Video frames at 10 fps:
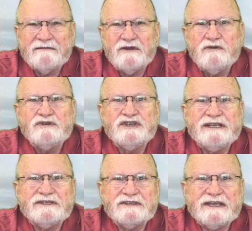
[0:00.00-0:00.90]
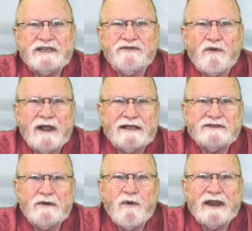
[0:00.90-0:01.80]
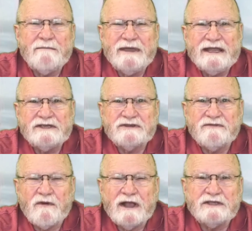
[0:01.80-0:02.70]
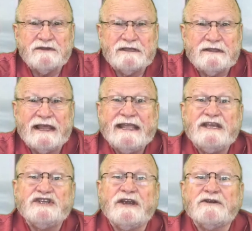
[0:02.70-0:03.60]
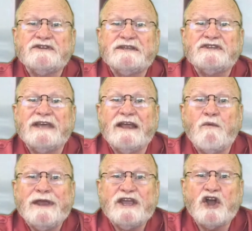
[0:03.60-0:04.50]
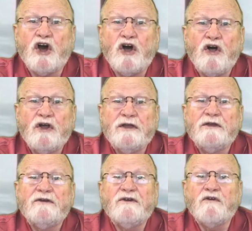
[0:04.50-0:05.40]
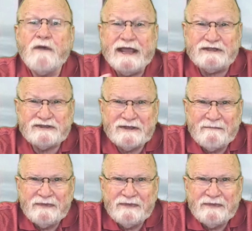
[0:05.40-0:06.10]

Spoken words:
who Jesus is for us and what it means for us that he shares this thing we call grace.